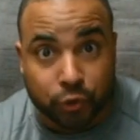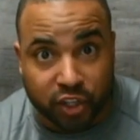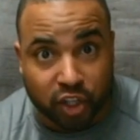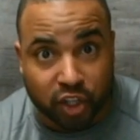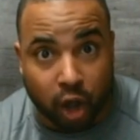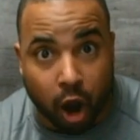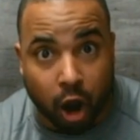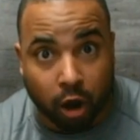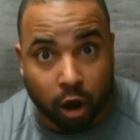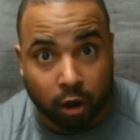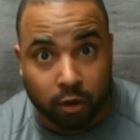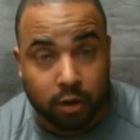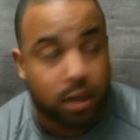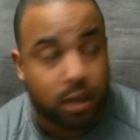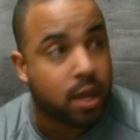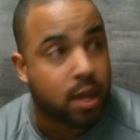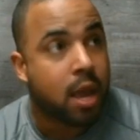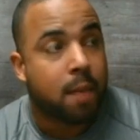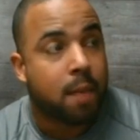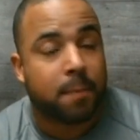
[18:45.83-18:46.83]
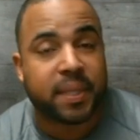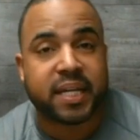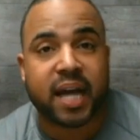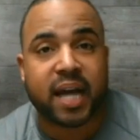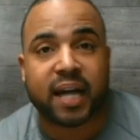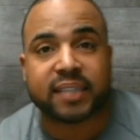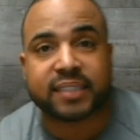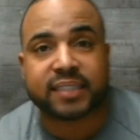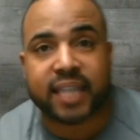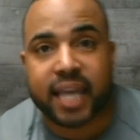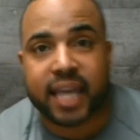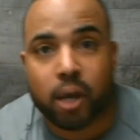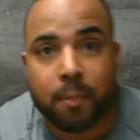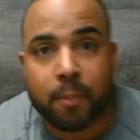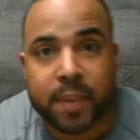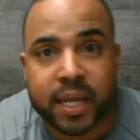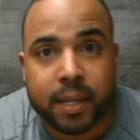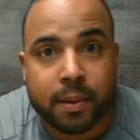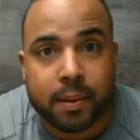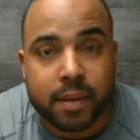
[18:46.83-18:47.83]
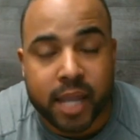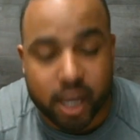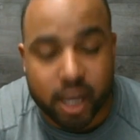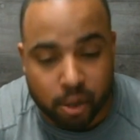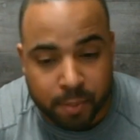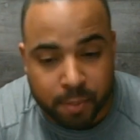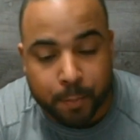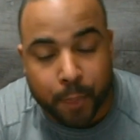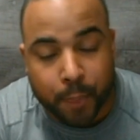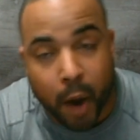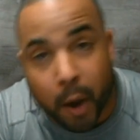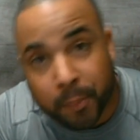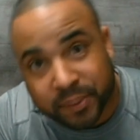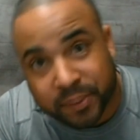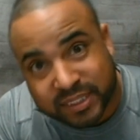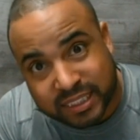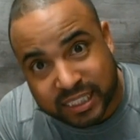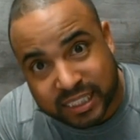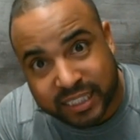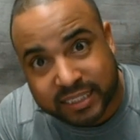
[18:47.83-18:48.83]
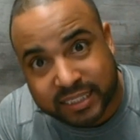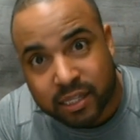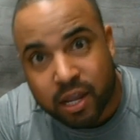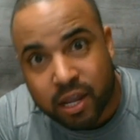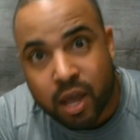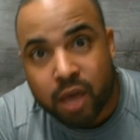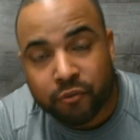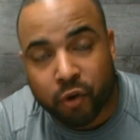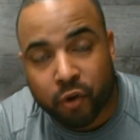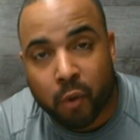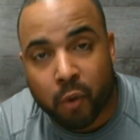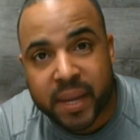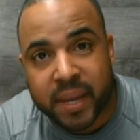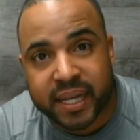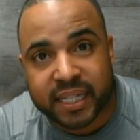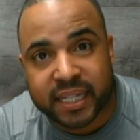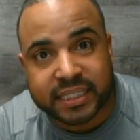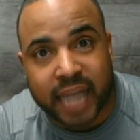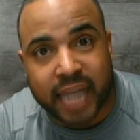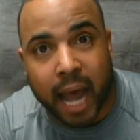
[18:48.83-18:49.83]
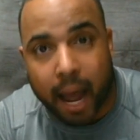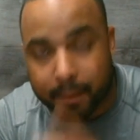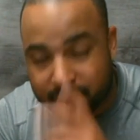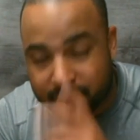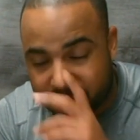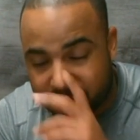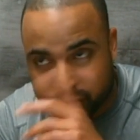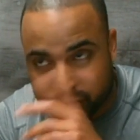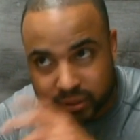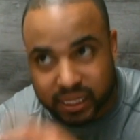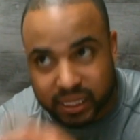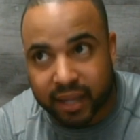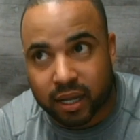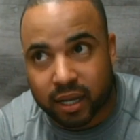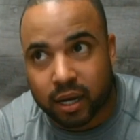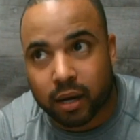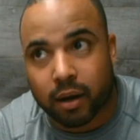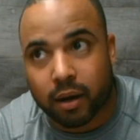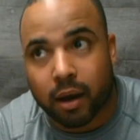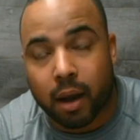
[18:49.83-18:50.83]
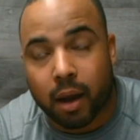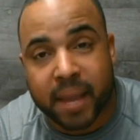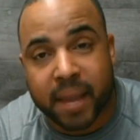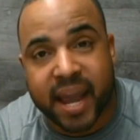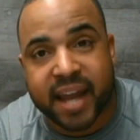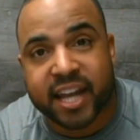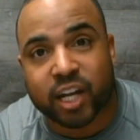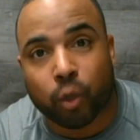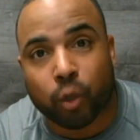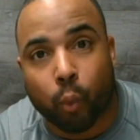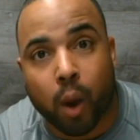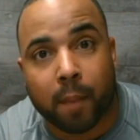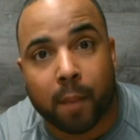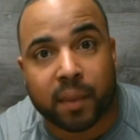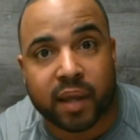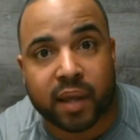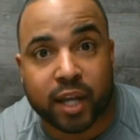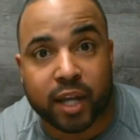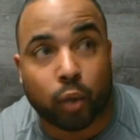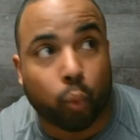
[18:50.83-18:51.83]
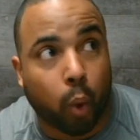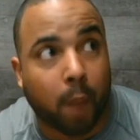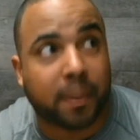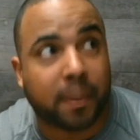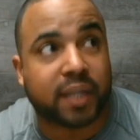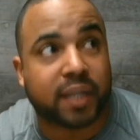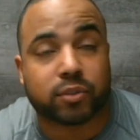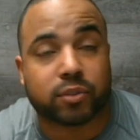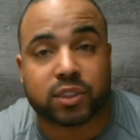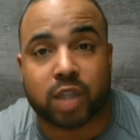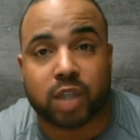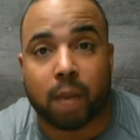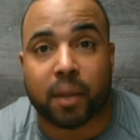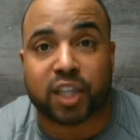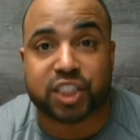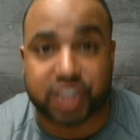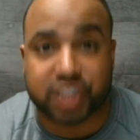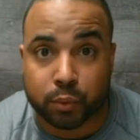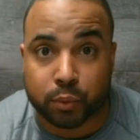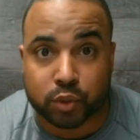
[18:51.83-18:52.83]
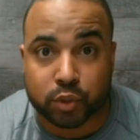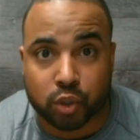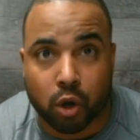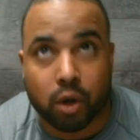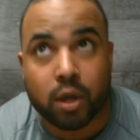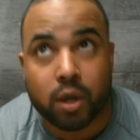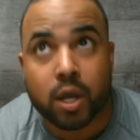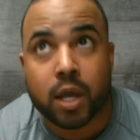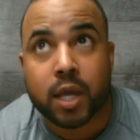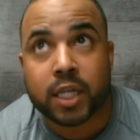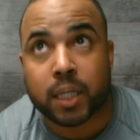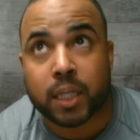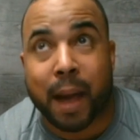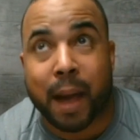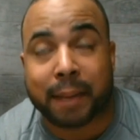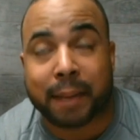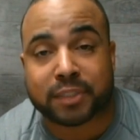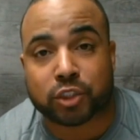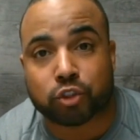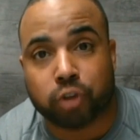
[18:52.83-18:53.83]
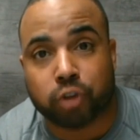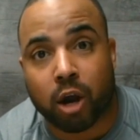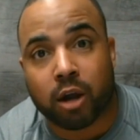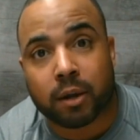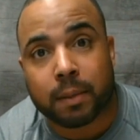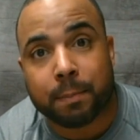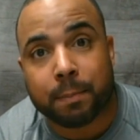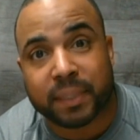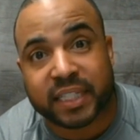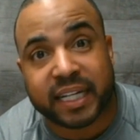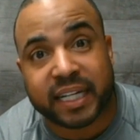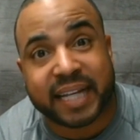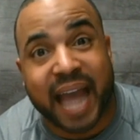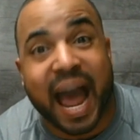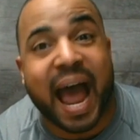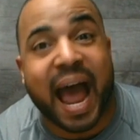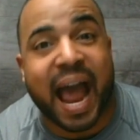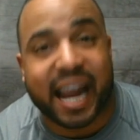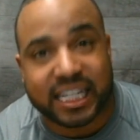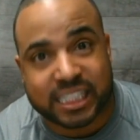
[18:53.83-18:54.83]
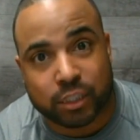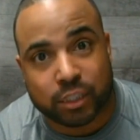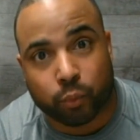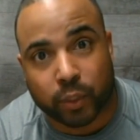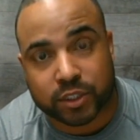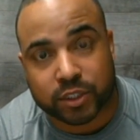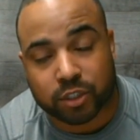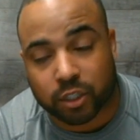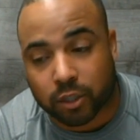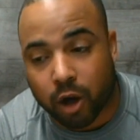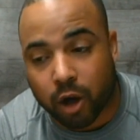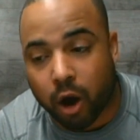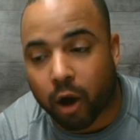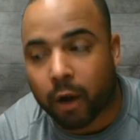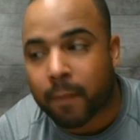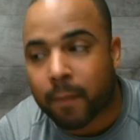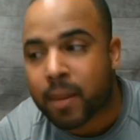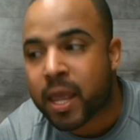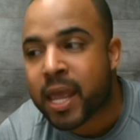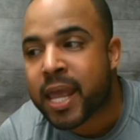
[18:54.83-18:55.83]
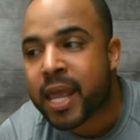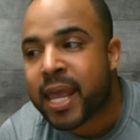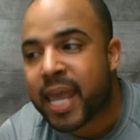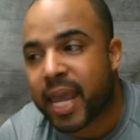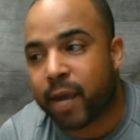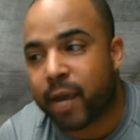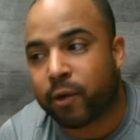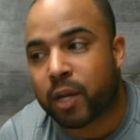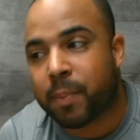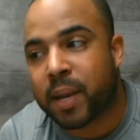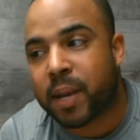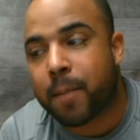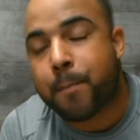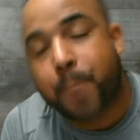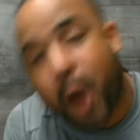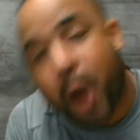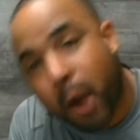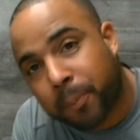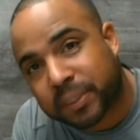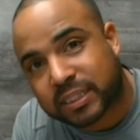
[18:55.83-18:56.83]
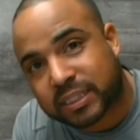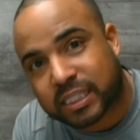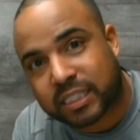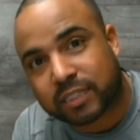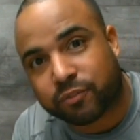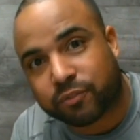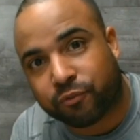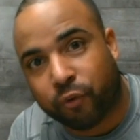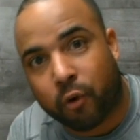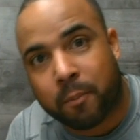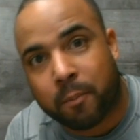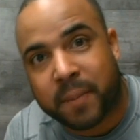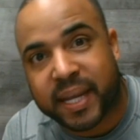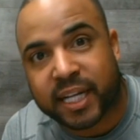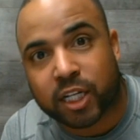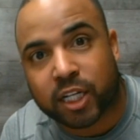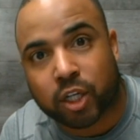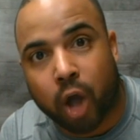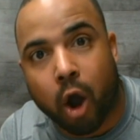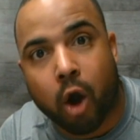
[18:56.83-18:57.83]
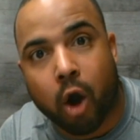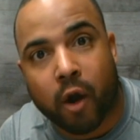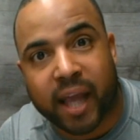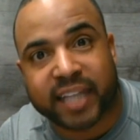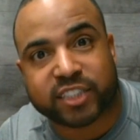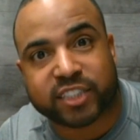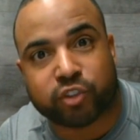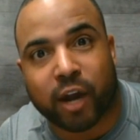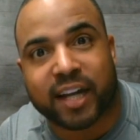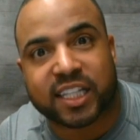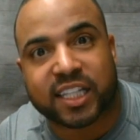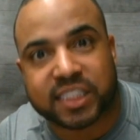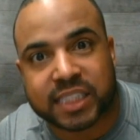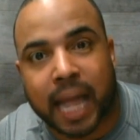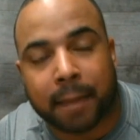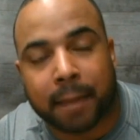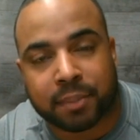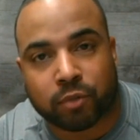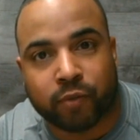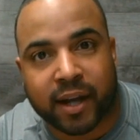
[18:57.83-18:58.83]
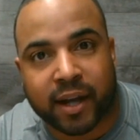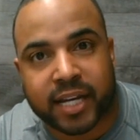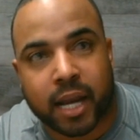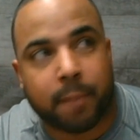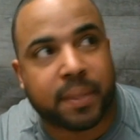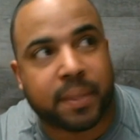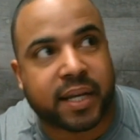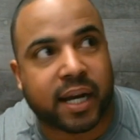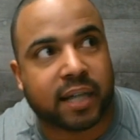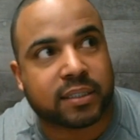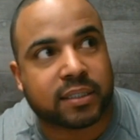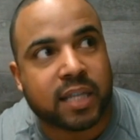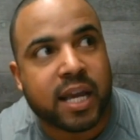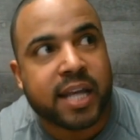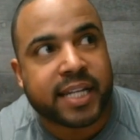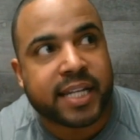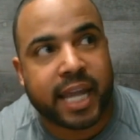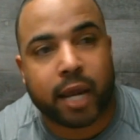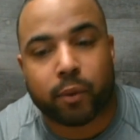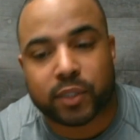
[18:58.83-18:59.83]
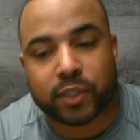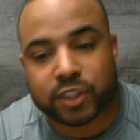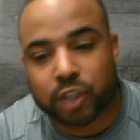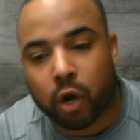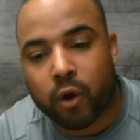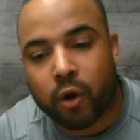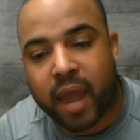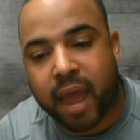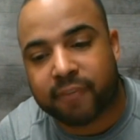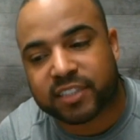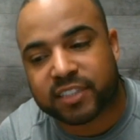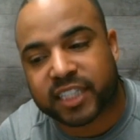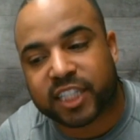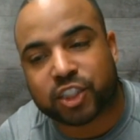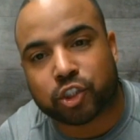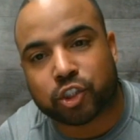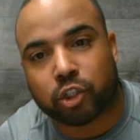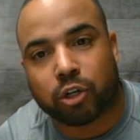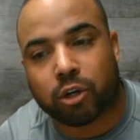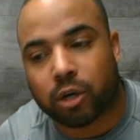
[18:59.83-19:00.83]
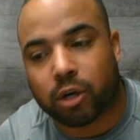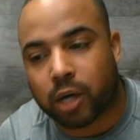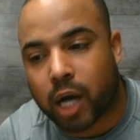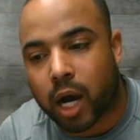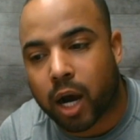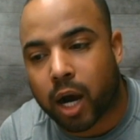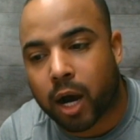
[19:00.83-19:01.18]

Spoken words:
the car. Because it'll be purposeless for me to stop. It was like a man and a woman. And the woman was talking about she was going to pop the trunk, but the guy actually went to the car. It would have been purposeless for me to go and try to stop them right there because there was no evidential